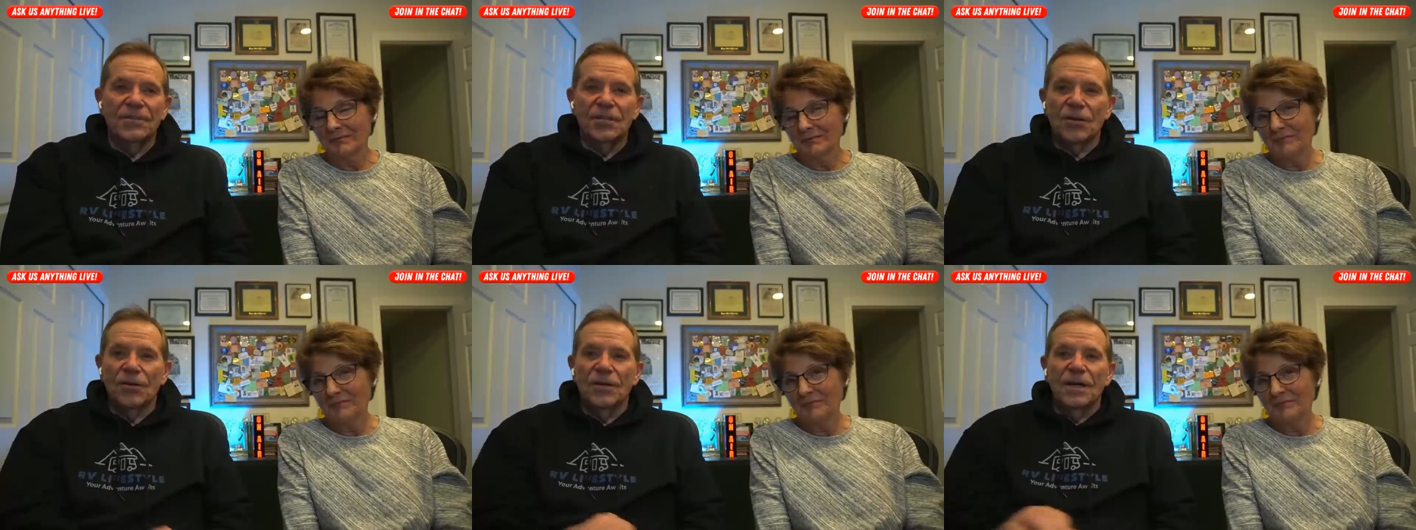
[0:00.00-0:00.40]

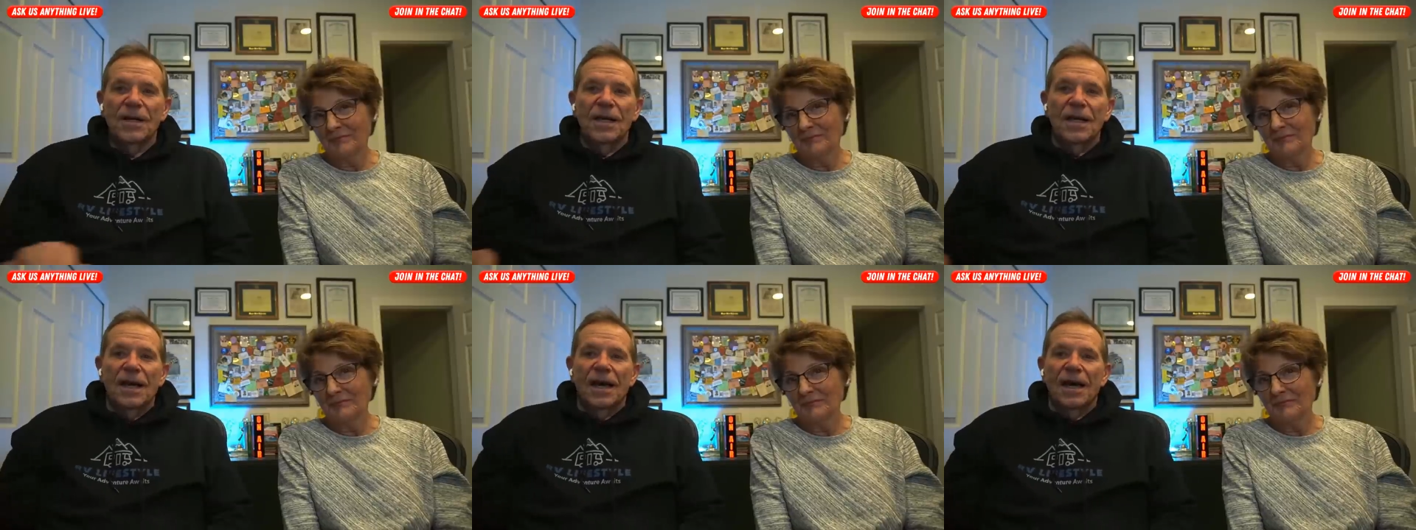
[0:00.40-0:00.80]
Speaker 1: So,
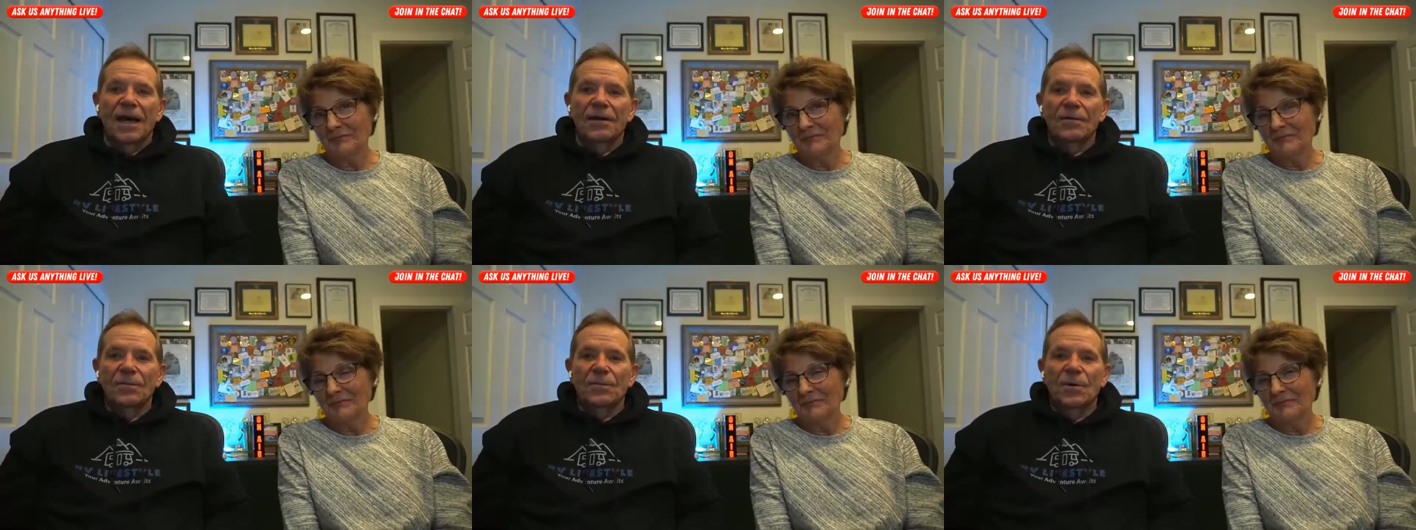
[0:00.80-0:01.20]

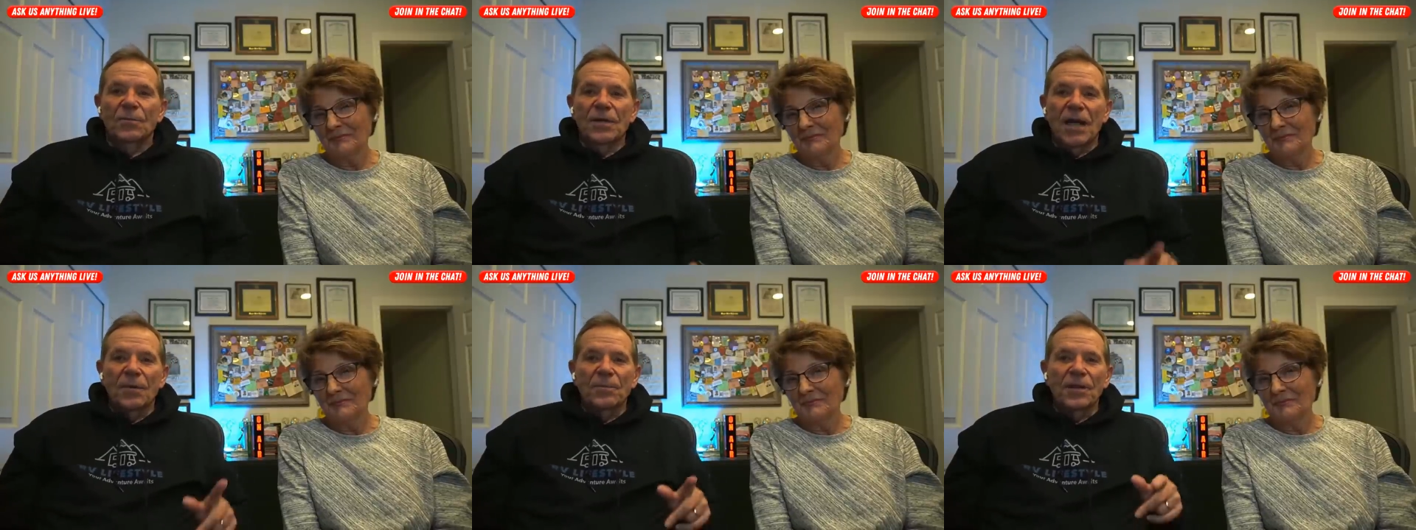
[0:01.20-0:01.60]
but
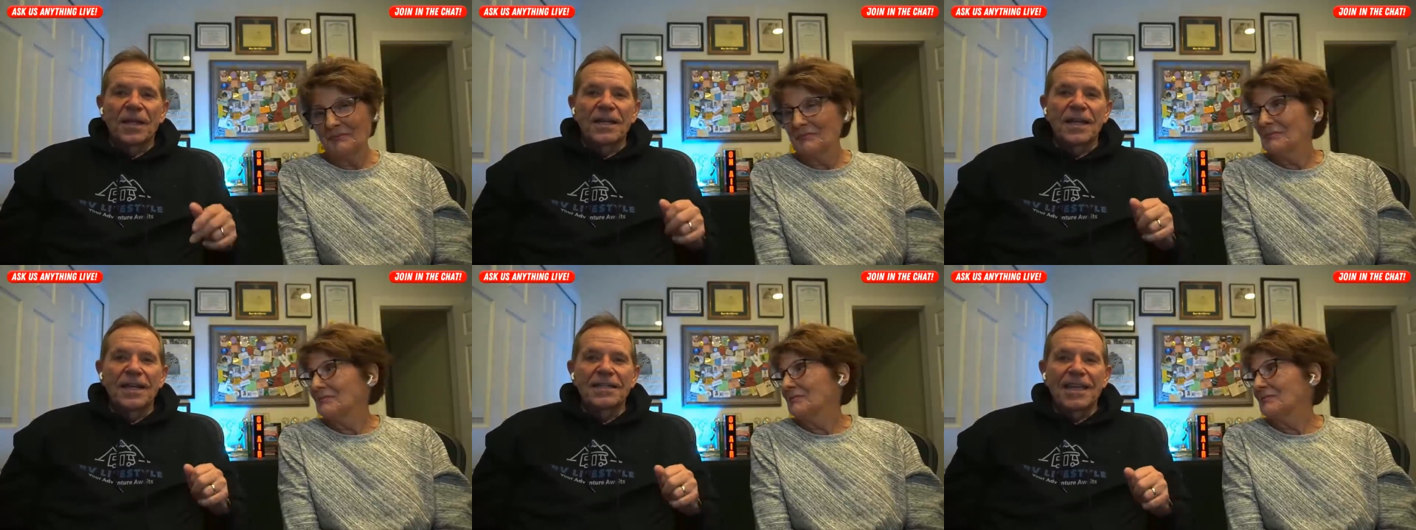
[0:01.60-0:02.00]
we are
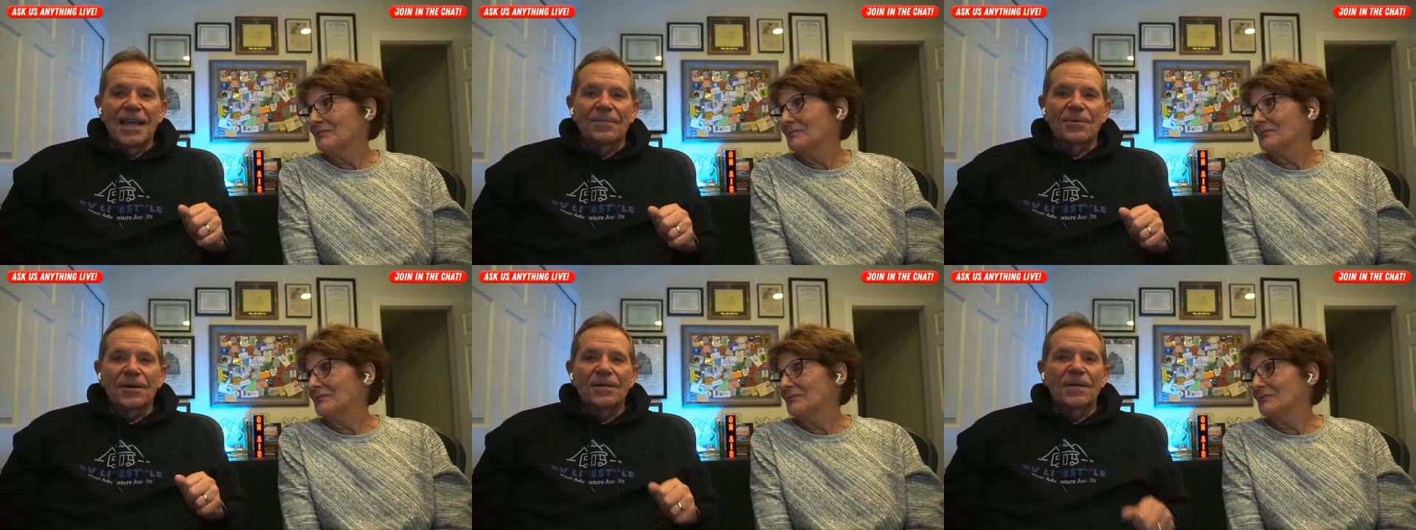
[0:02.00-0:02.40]
planning on
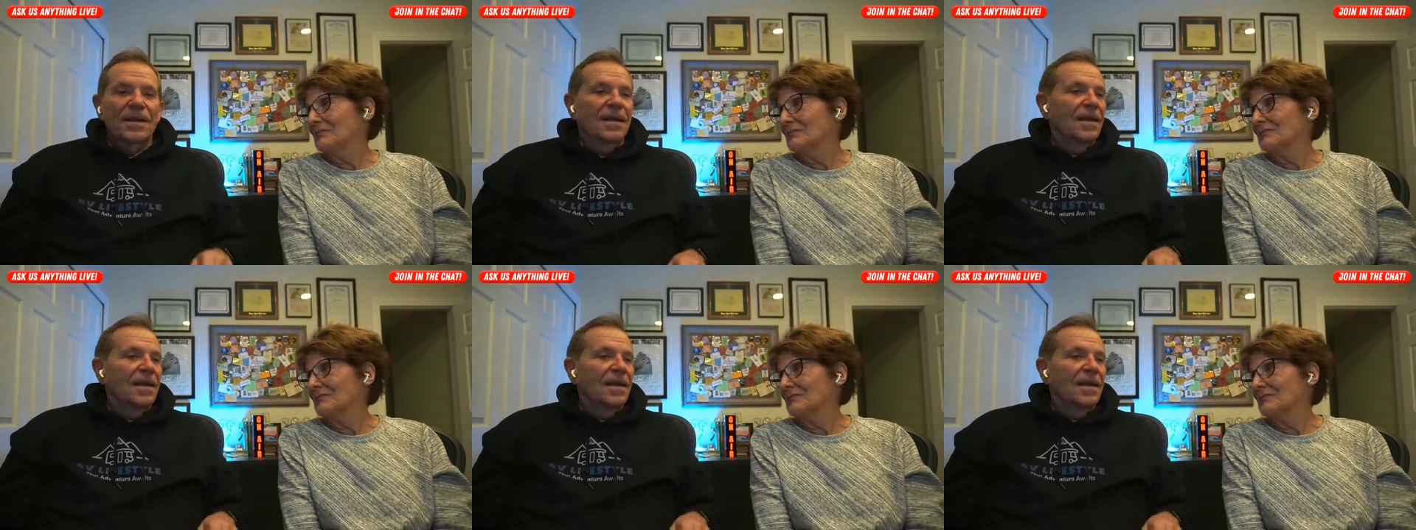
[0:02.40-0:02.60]
Tampa.